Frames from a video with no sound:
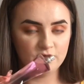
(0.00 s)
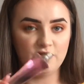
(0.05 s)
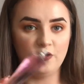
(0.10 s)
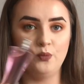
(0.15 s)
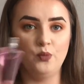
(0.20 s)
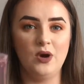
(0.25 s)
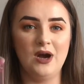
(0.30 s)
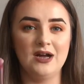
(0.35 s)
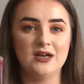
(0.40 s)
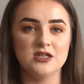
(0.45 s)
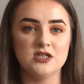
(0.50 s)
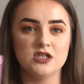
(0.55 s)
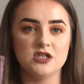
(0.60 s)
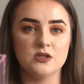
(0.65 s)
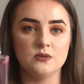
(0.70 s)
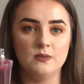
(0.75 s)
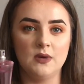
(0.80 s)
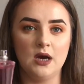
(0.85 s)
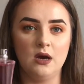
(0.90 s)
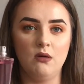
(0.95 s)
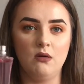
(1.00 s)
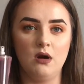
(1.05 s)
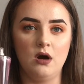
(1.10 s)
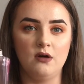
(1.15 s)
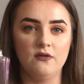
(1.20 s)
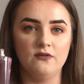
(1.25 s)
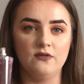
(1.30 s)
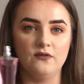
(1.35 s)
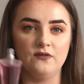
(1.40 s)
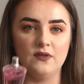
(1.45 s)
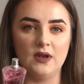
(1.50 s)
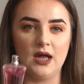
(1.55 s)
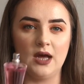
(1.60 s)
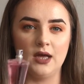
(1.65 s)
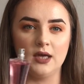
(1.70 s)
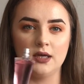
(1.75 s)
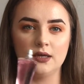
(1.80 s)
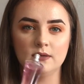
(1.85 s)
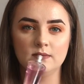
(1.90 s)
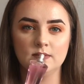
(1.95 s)
from what I can smell off of
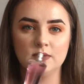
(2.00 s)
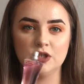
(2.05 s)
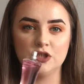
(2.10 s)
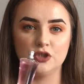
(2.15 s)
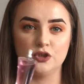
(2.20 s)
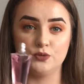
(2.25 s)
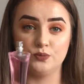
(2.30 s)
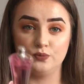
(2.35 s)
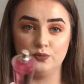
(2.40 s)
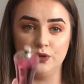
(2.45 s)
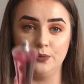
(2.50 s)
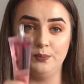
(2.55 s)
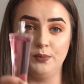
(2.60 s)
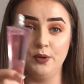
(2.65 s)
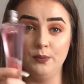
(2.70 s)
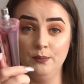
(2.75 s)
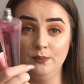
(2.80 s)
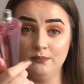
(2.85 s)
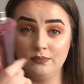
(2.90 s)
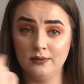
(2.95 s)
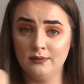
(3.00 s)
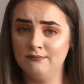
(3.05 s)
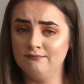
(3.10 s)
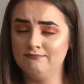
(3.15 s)
like the, the pump.